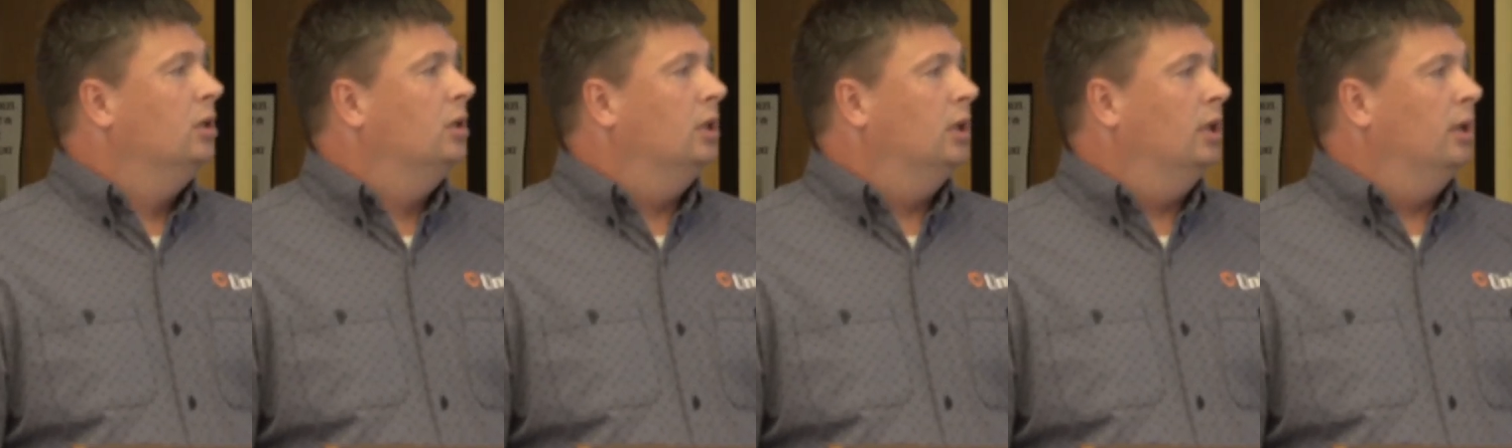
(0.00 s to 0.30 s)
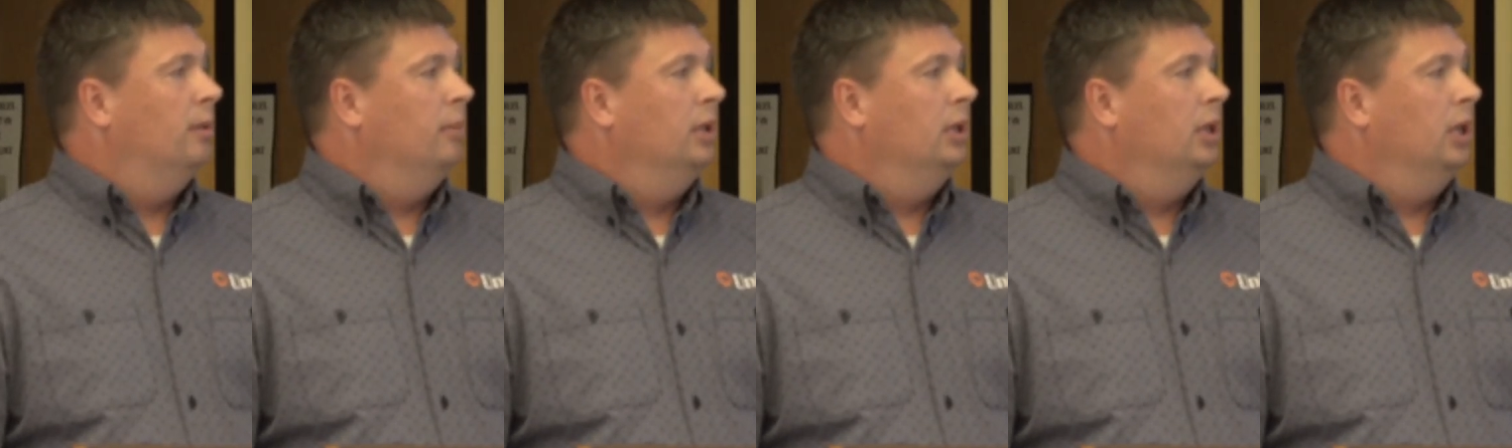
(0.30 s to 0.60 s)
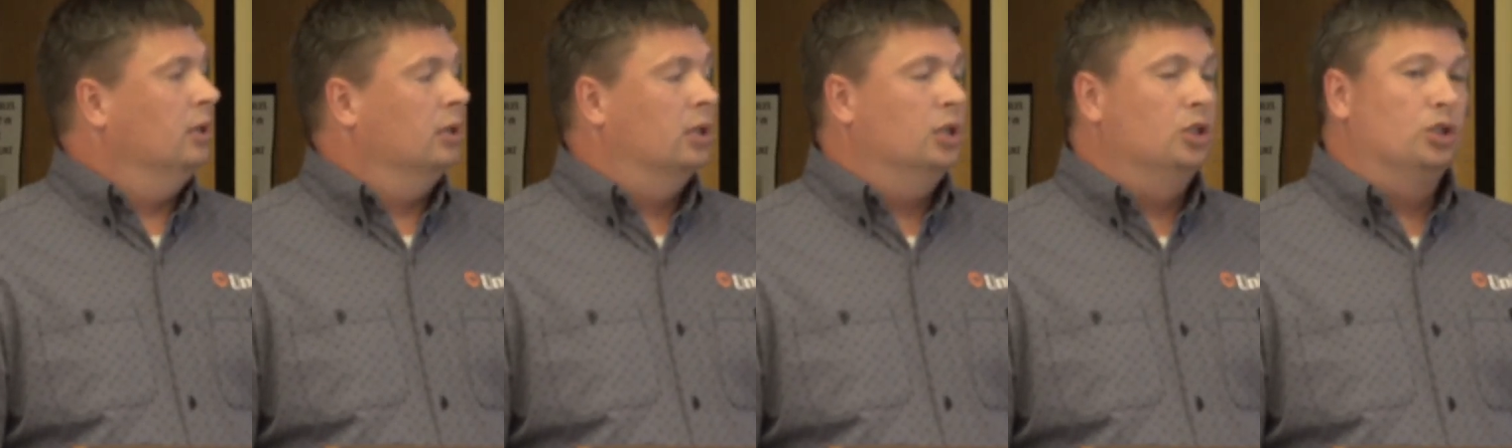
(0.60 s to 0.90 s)
And
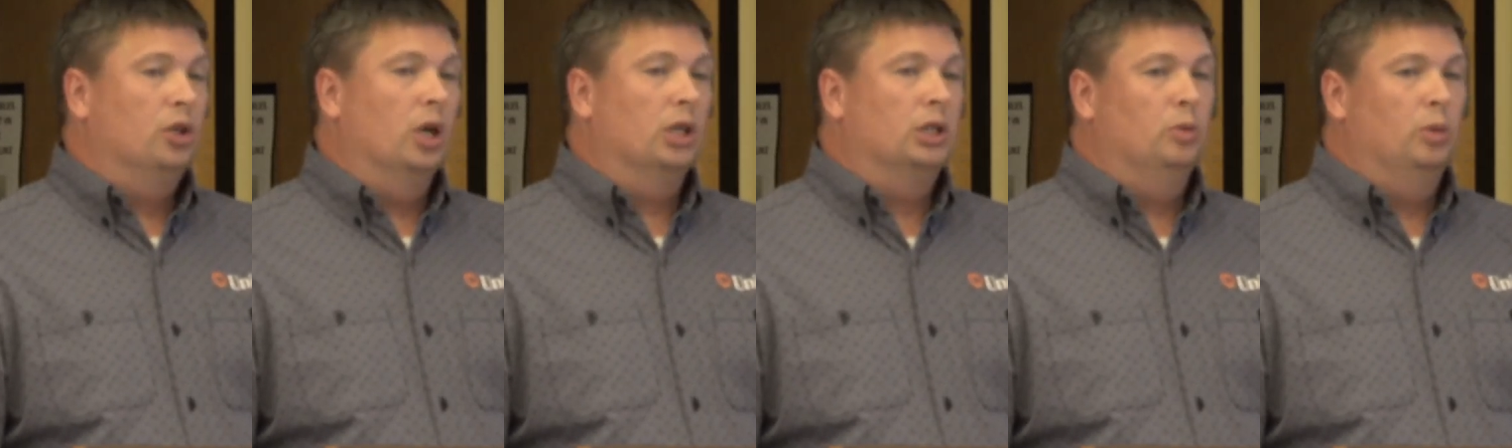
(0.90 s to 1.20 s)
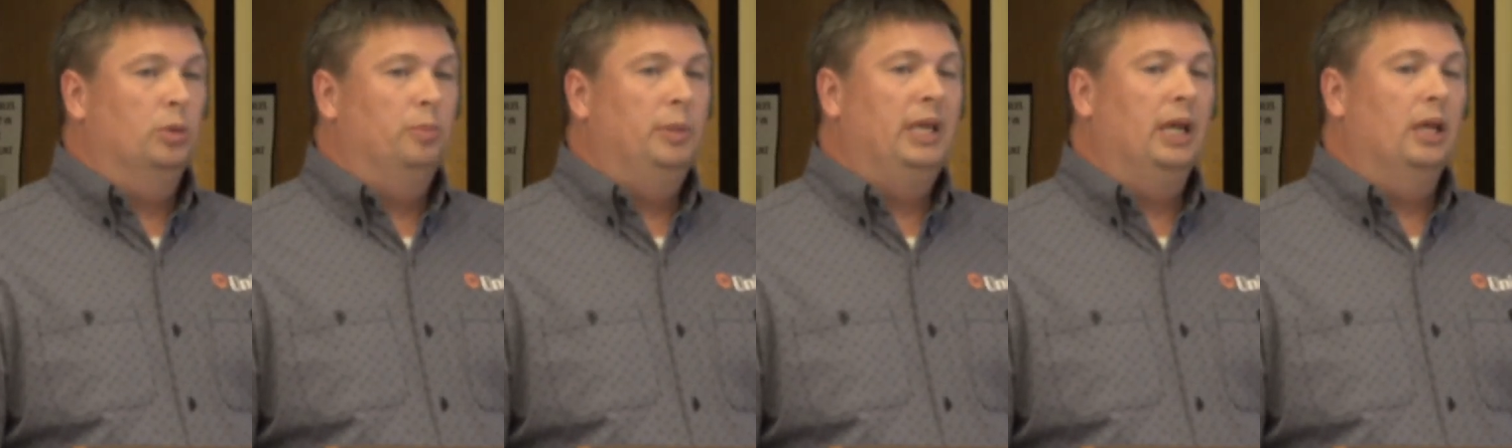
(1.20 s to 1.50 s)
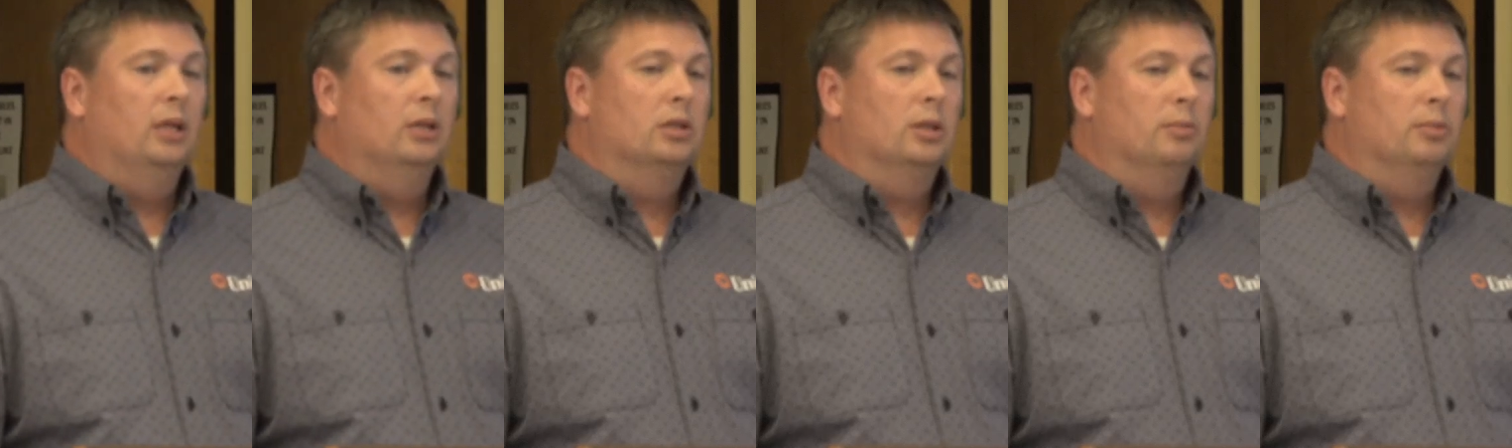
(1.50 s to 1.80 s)
then construction will
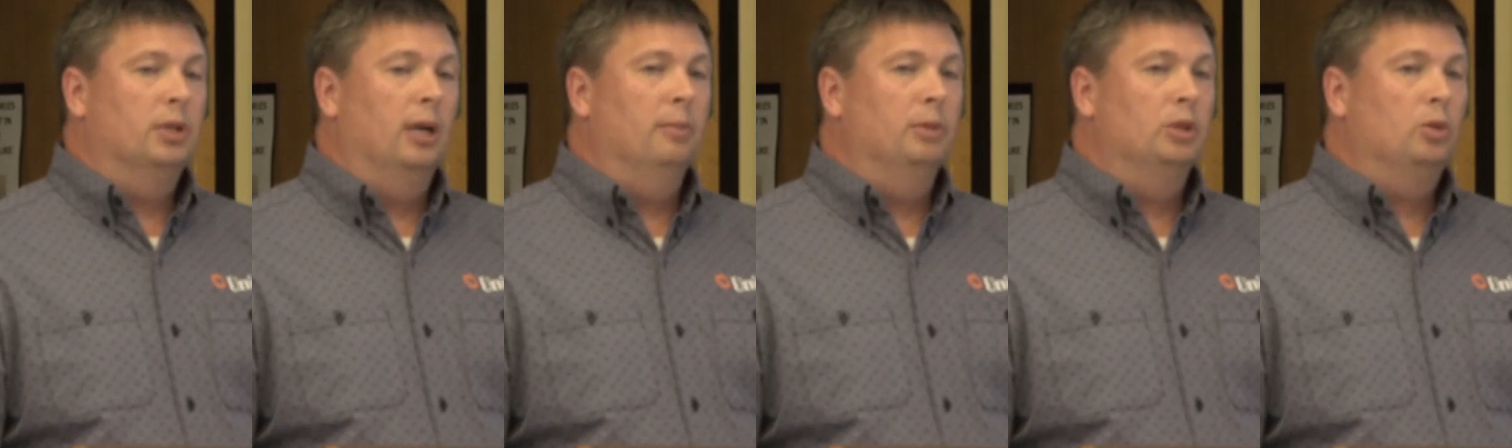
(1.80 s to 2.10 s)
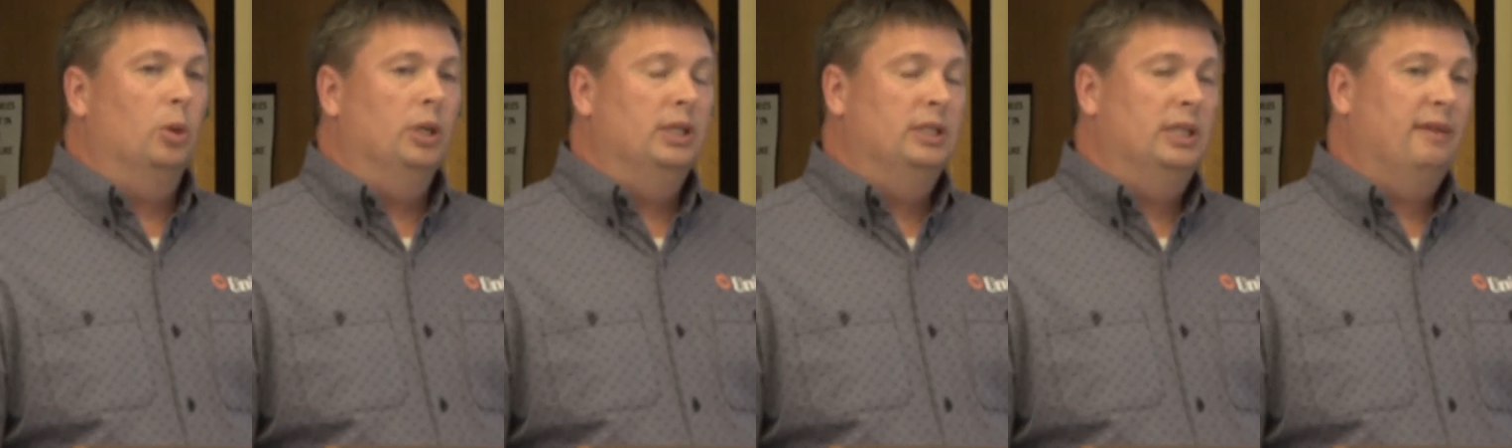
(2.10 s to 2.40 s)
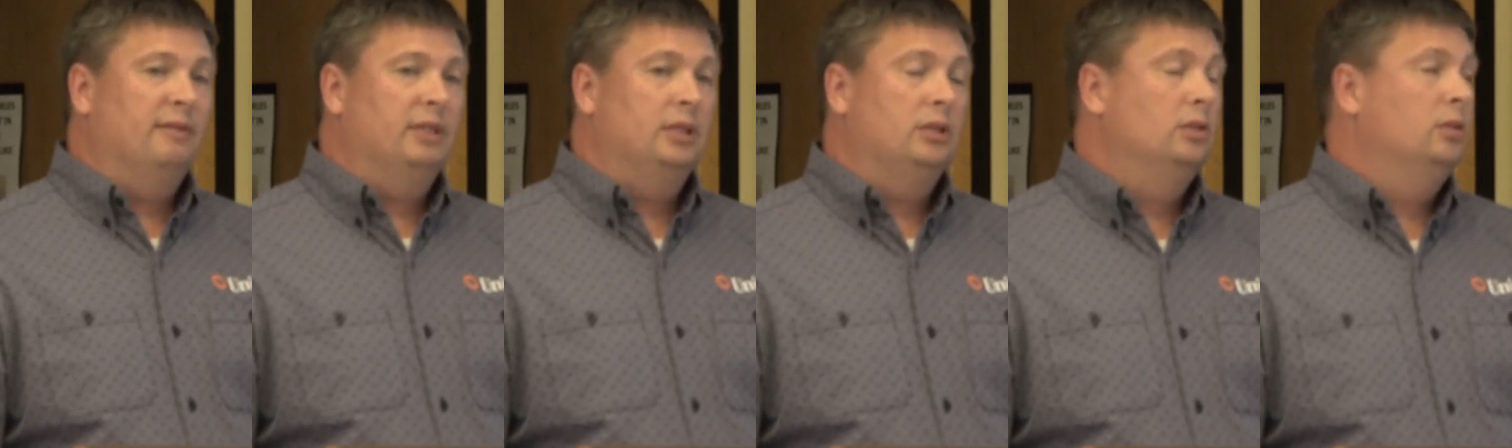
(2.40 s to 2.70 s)
begin sometime in
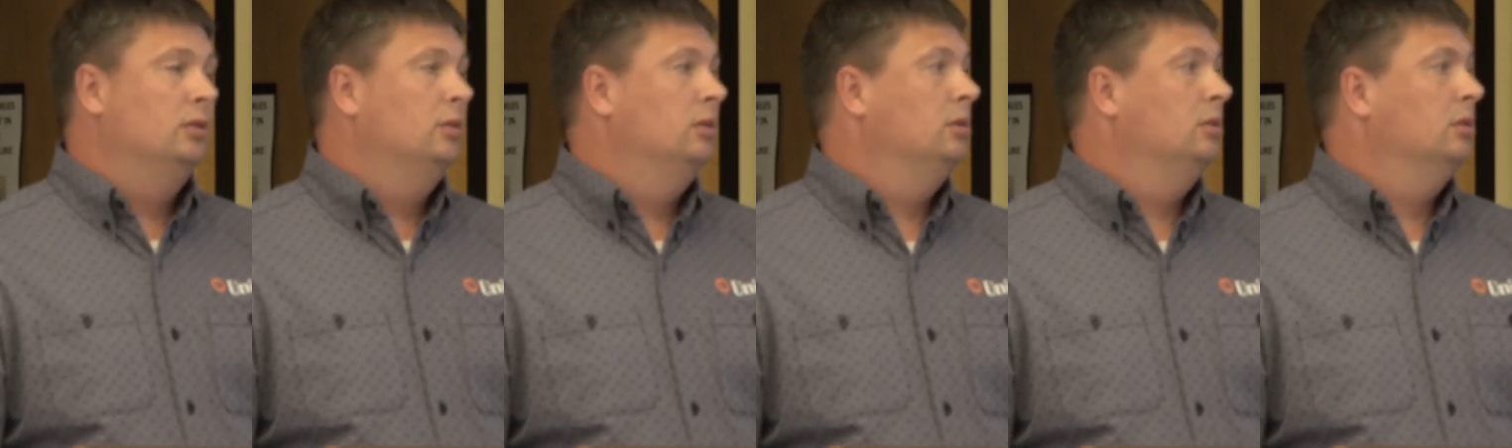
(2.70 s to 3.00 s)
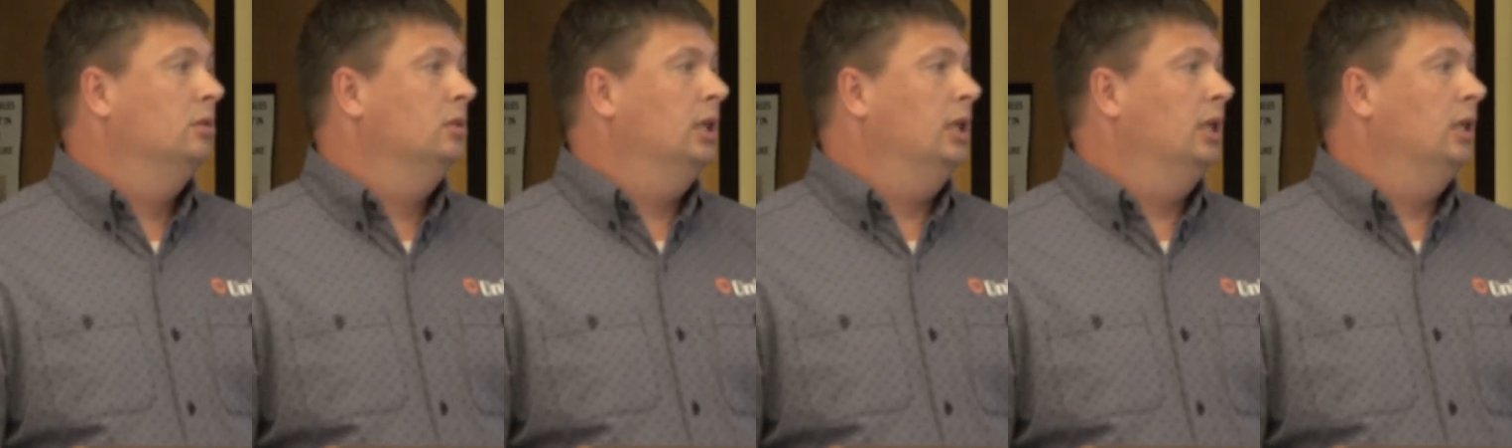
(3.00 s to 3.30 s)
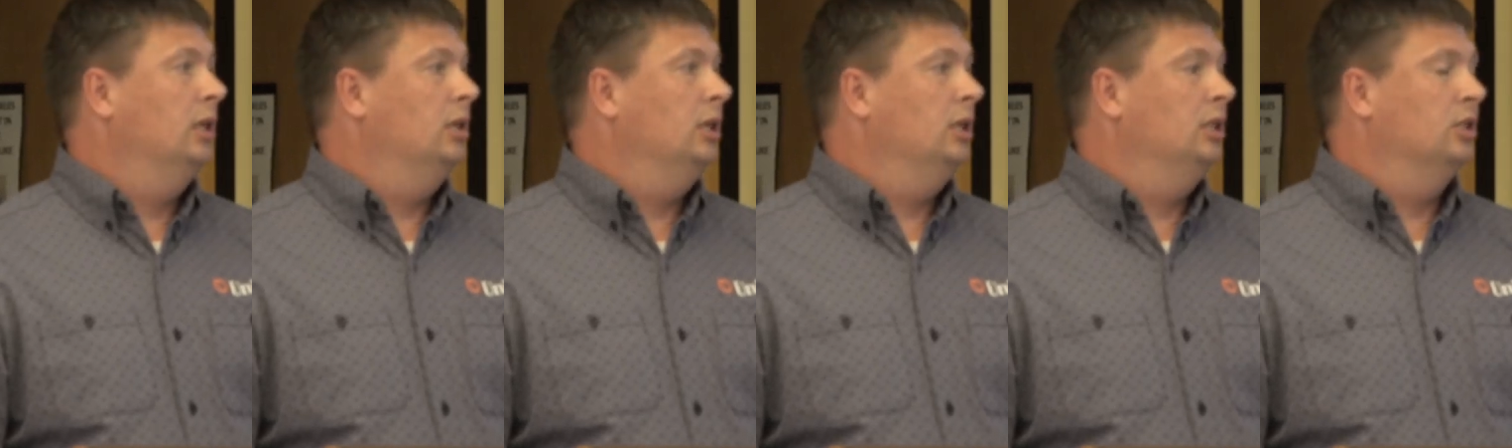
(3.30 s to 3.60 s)
27
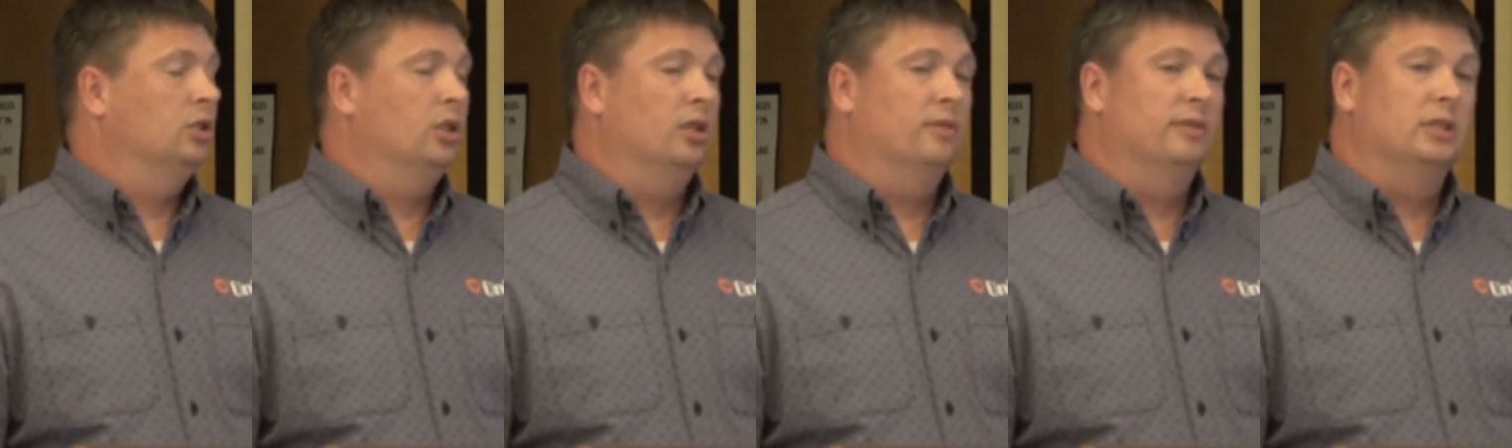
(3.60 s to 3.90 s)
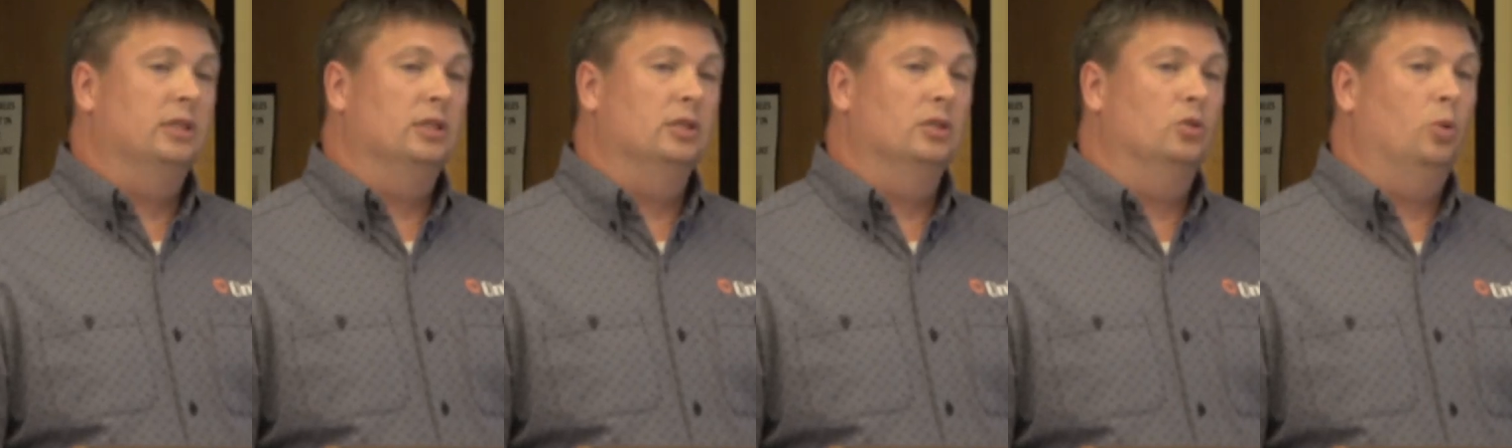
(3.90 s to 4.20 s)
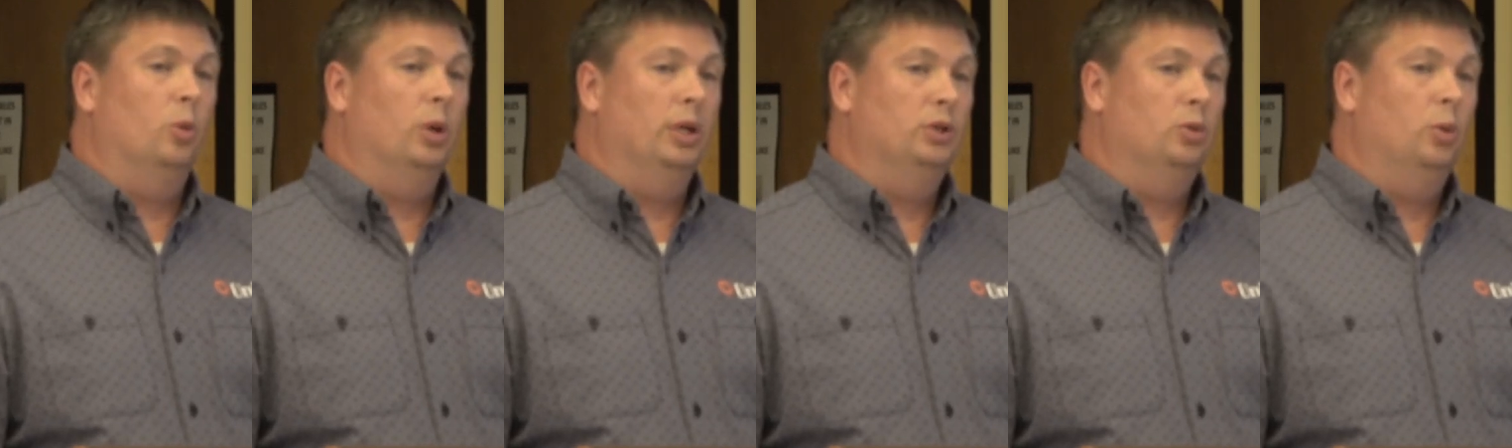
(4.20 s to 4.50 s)
and in service in
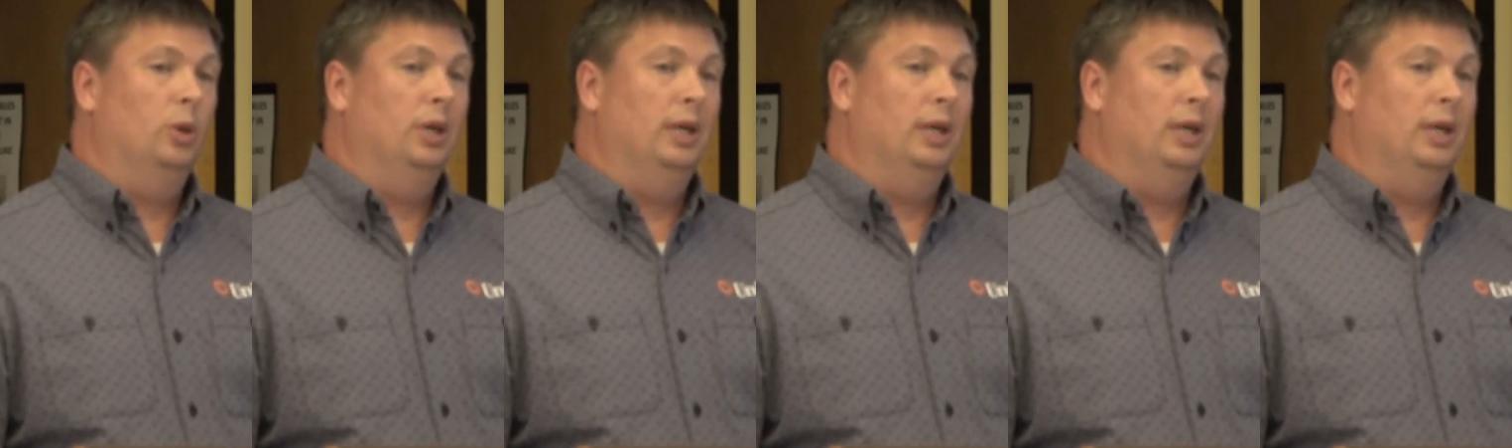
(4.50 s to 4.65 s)
2029.